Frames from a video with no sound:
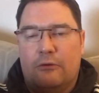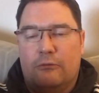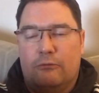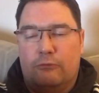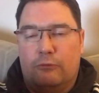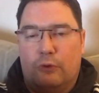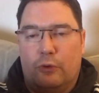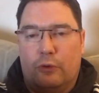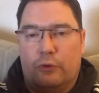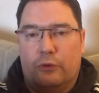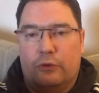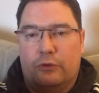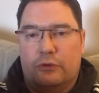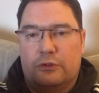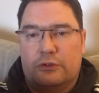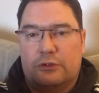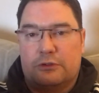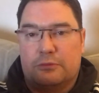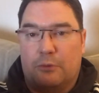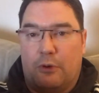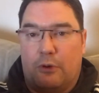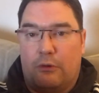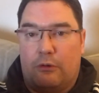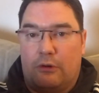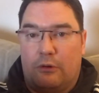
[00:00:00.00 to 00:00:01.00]
run
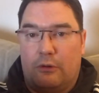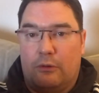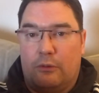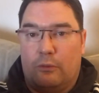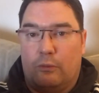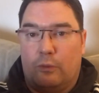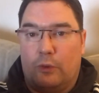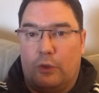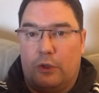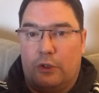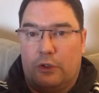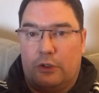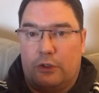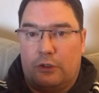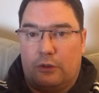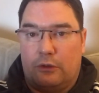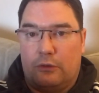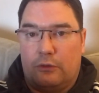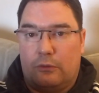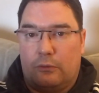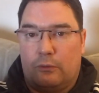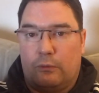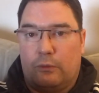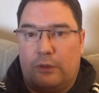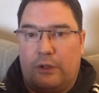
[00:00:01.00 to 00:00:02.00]
tomorrow at work
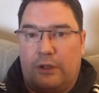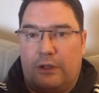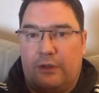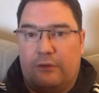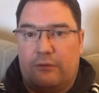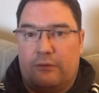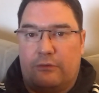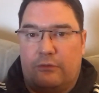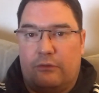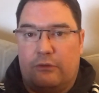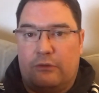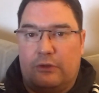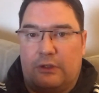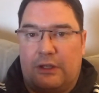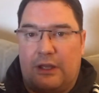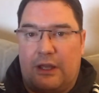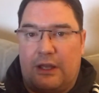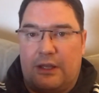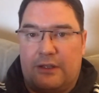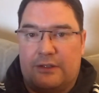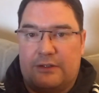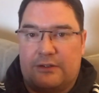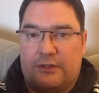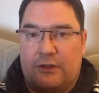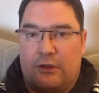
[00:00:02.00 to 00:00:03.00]
with the
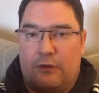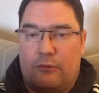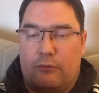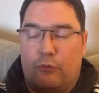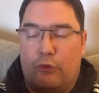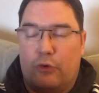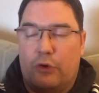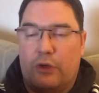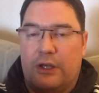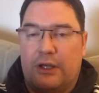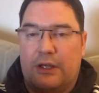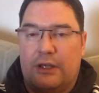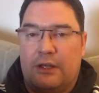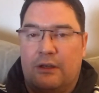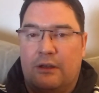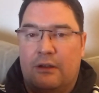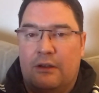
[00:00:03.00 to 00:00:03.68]
guys that are running,